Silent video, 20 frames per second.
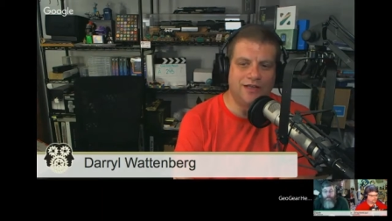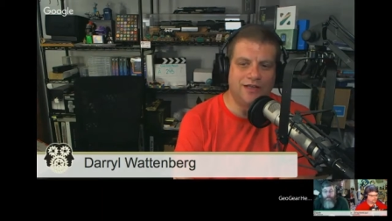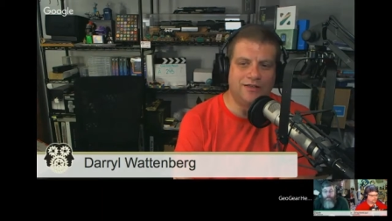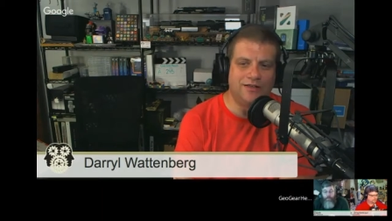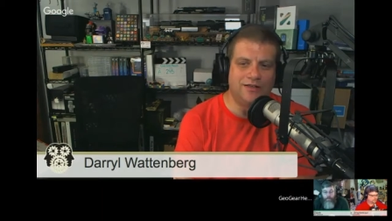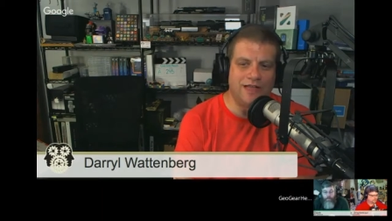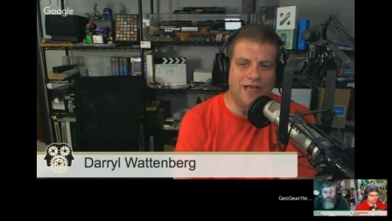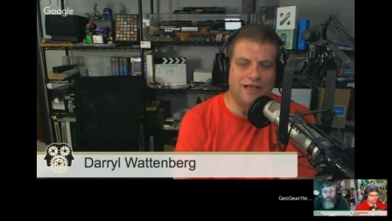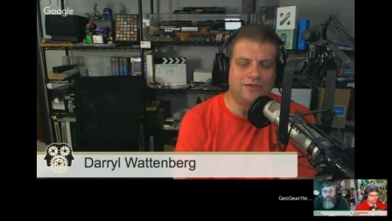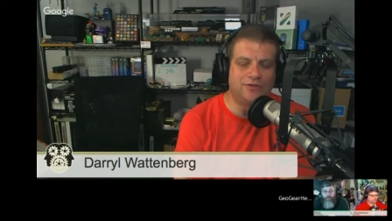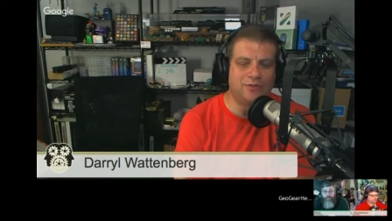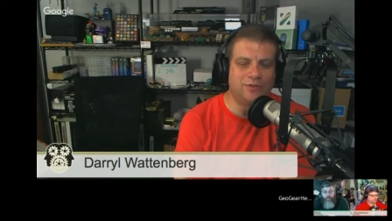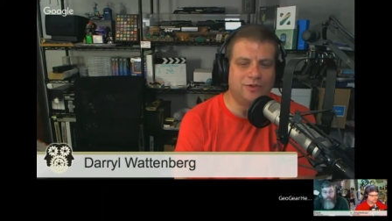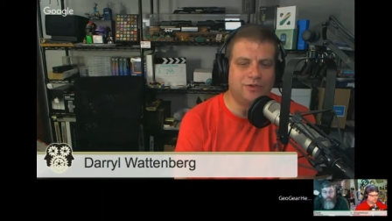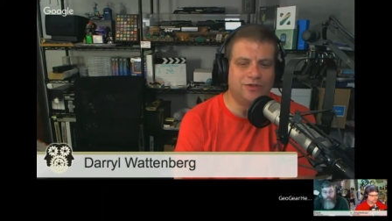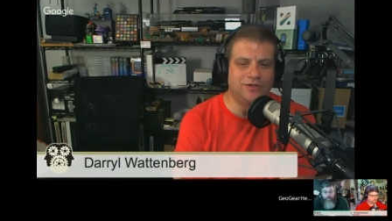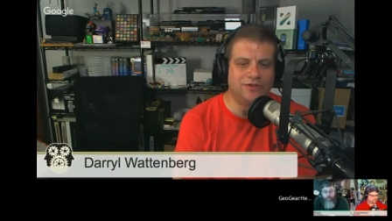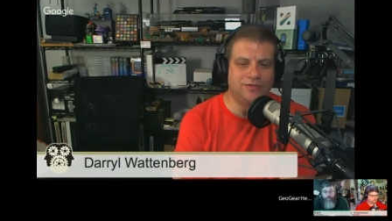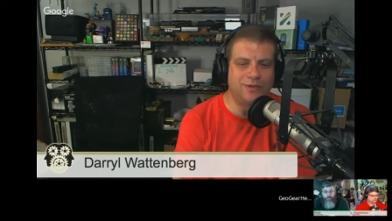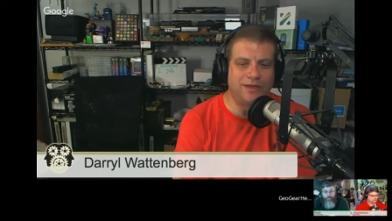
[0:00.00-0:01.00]
that's where they're
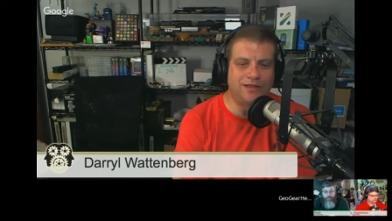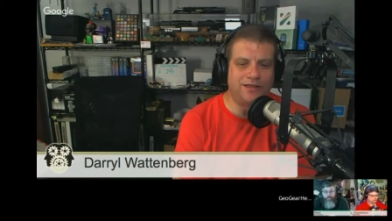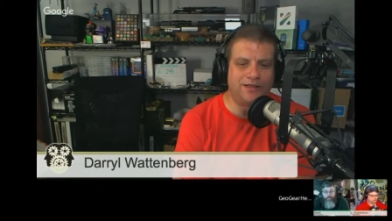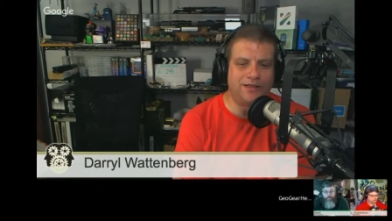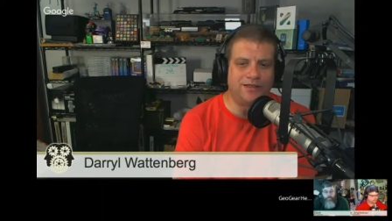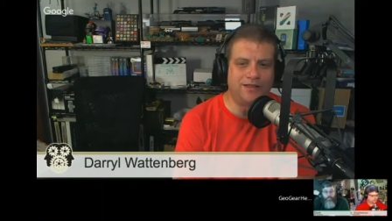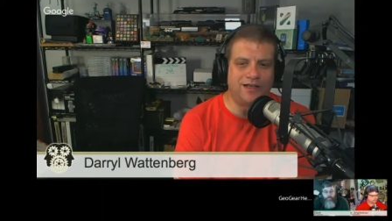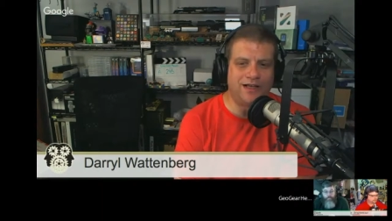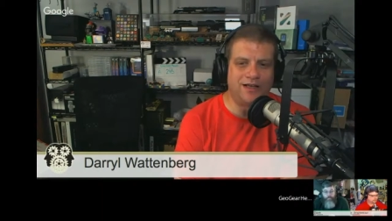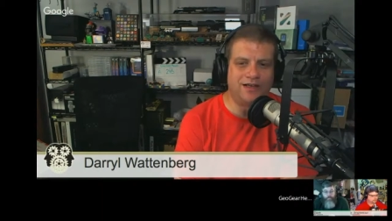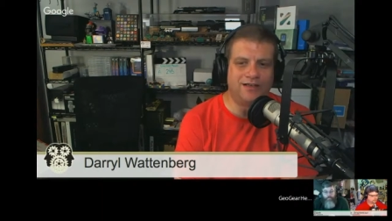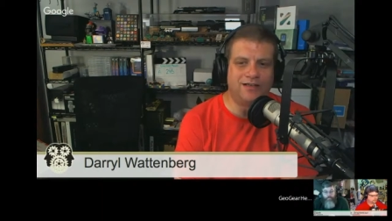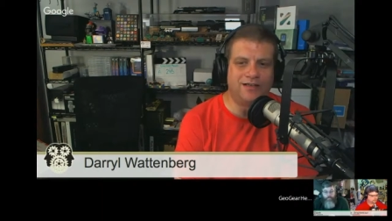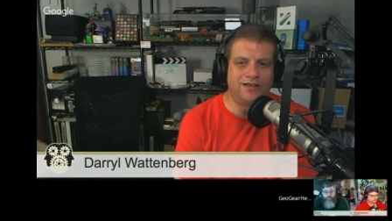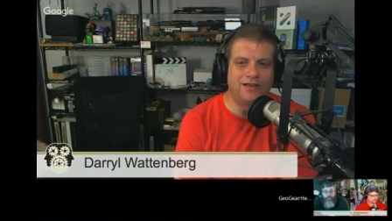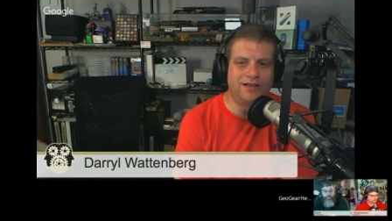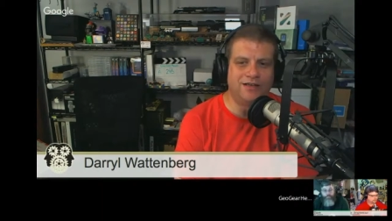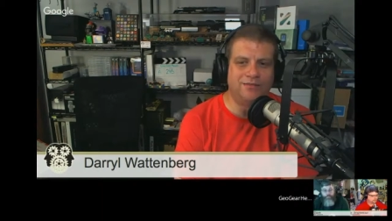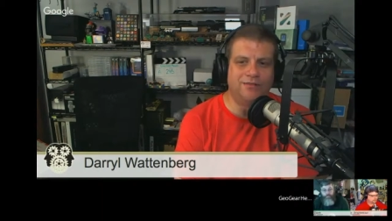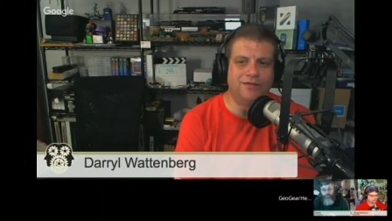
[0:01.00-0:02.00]
spending a lot of
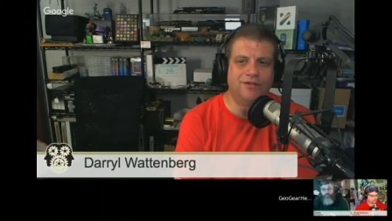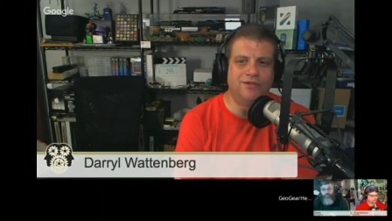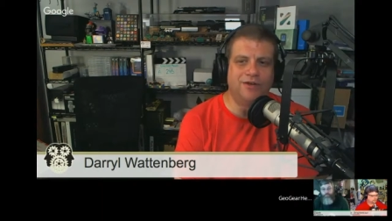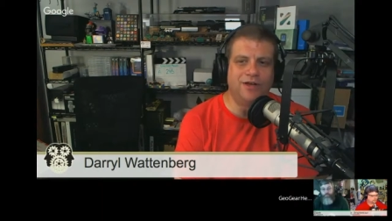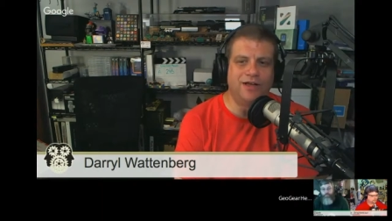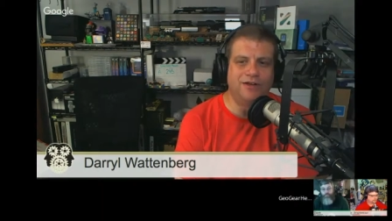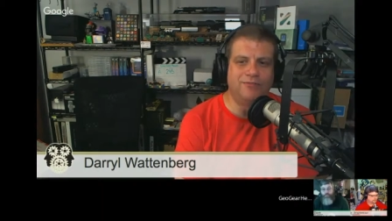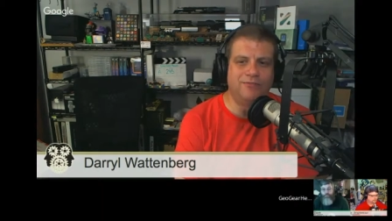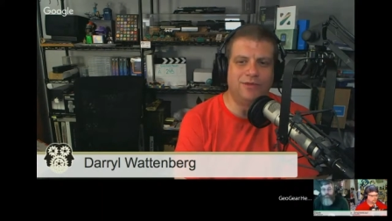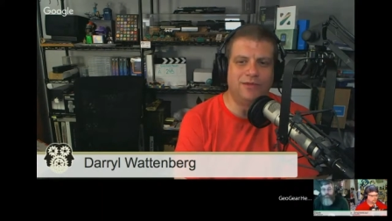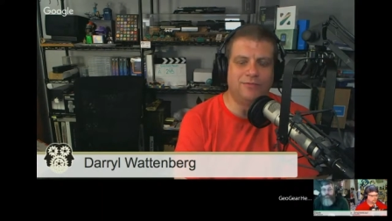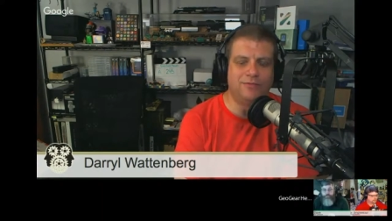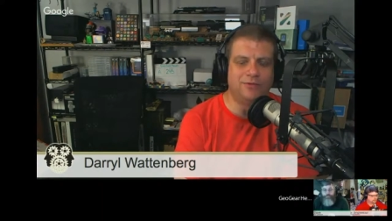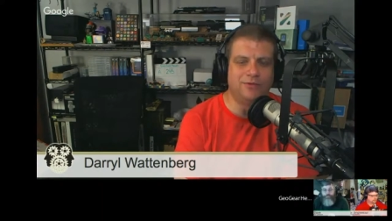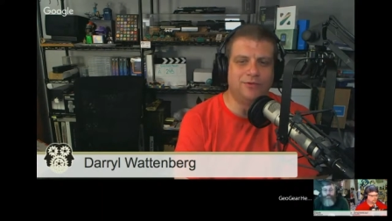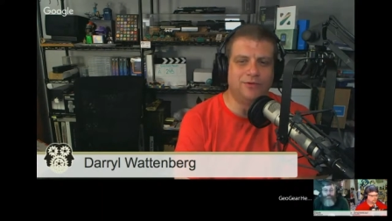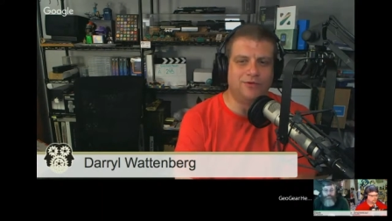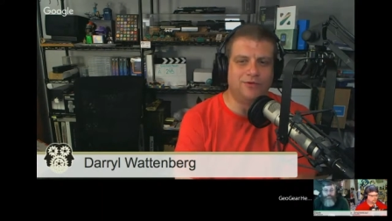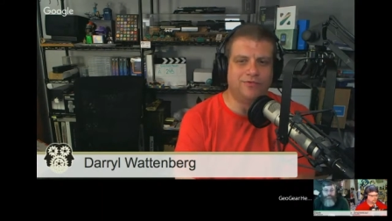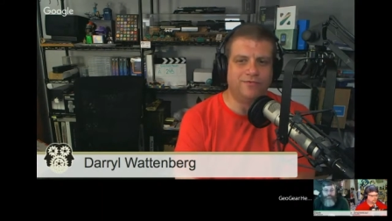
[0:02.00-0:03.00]
time, and you have people who
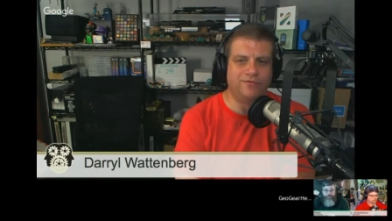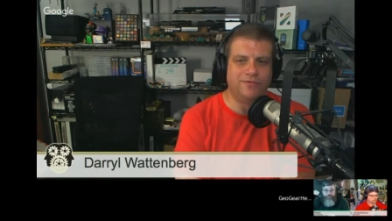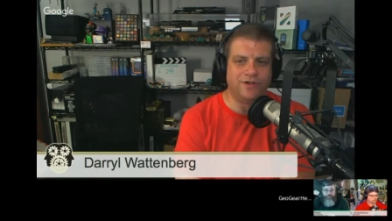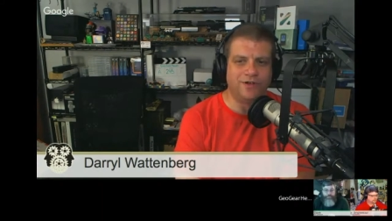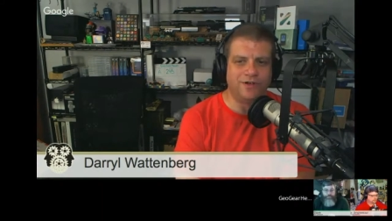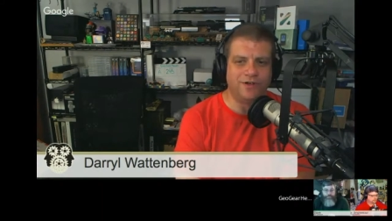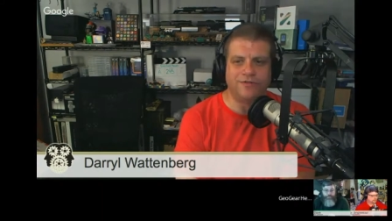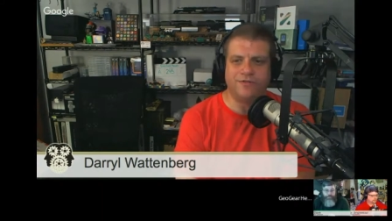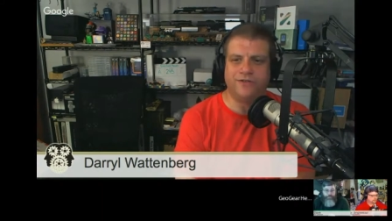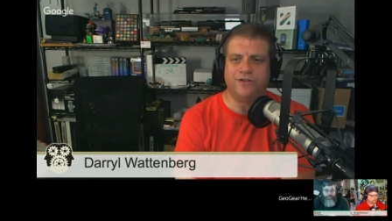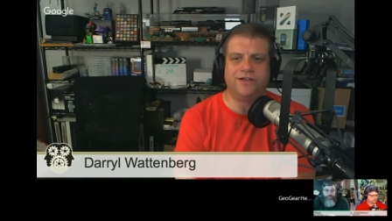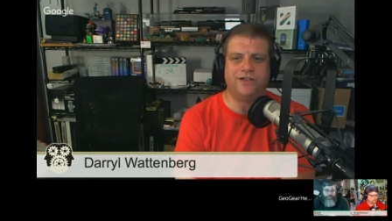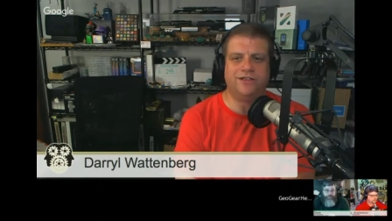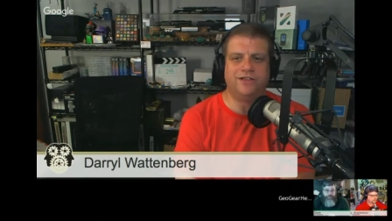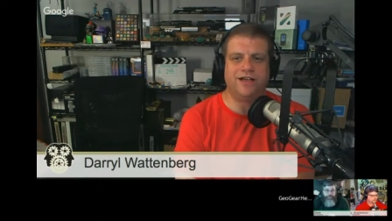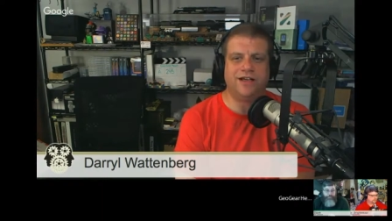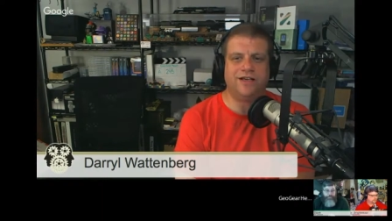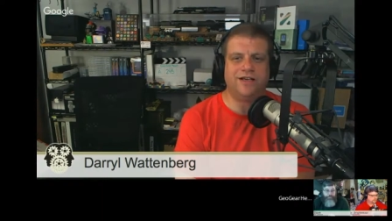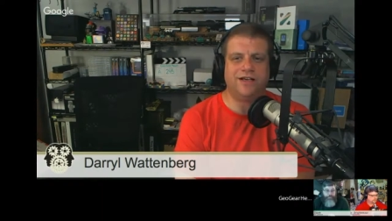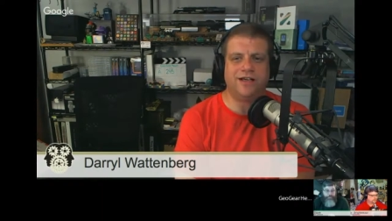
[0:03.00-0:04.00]
are very, very
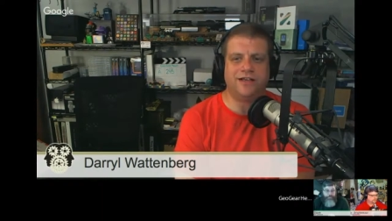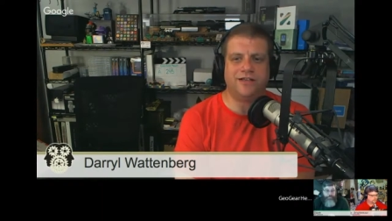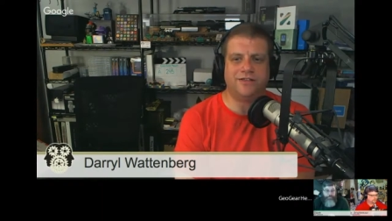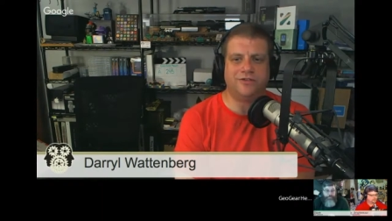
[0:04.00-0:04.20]
dedicated.